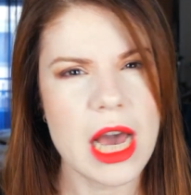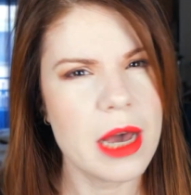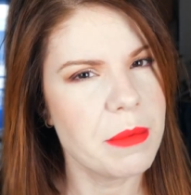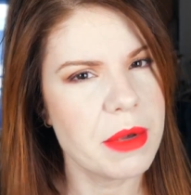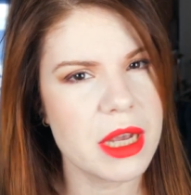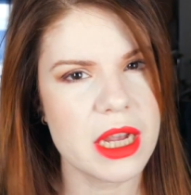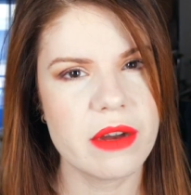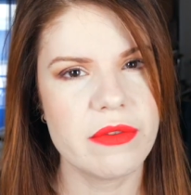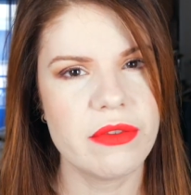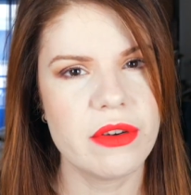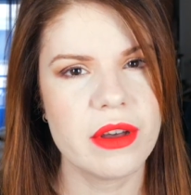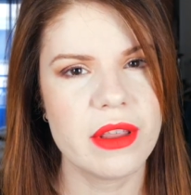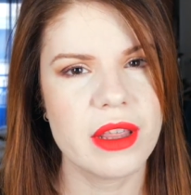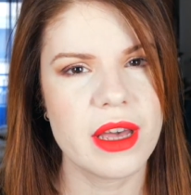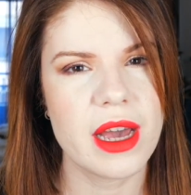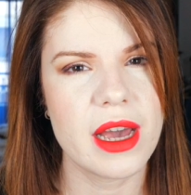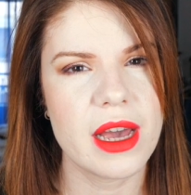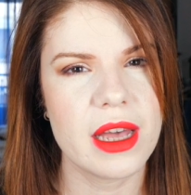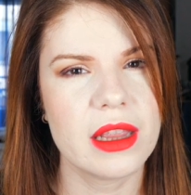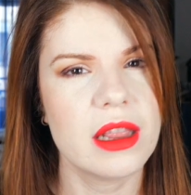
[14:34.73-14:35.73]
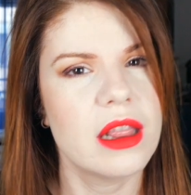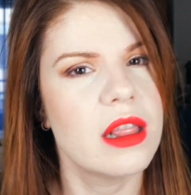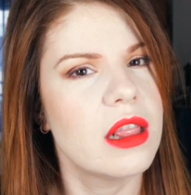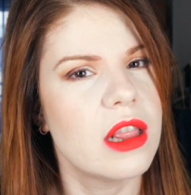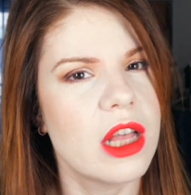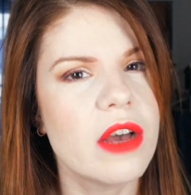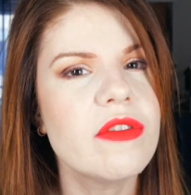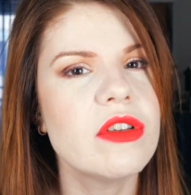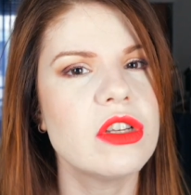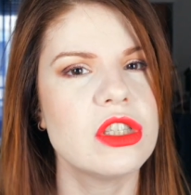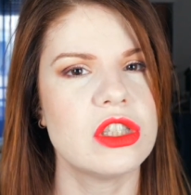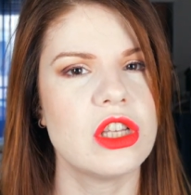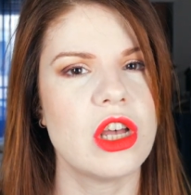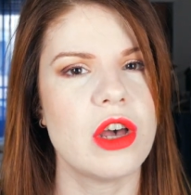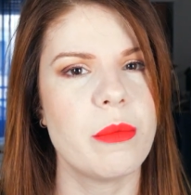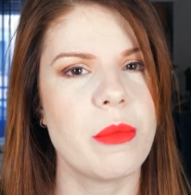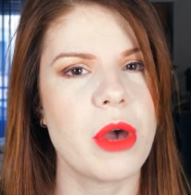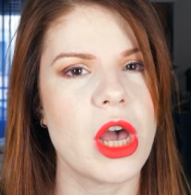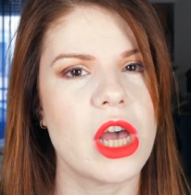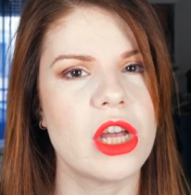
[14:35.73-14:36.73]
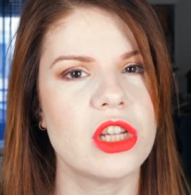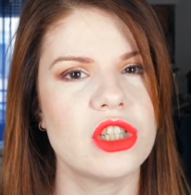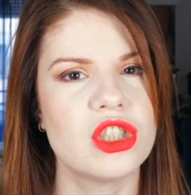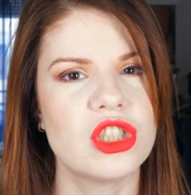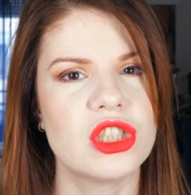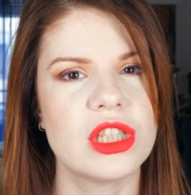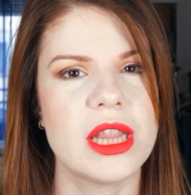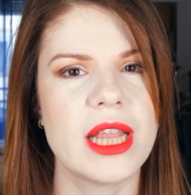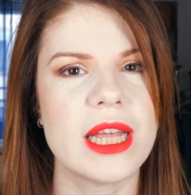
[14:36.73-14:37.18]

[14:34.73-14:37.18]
I'm here for that. Love you so much.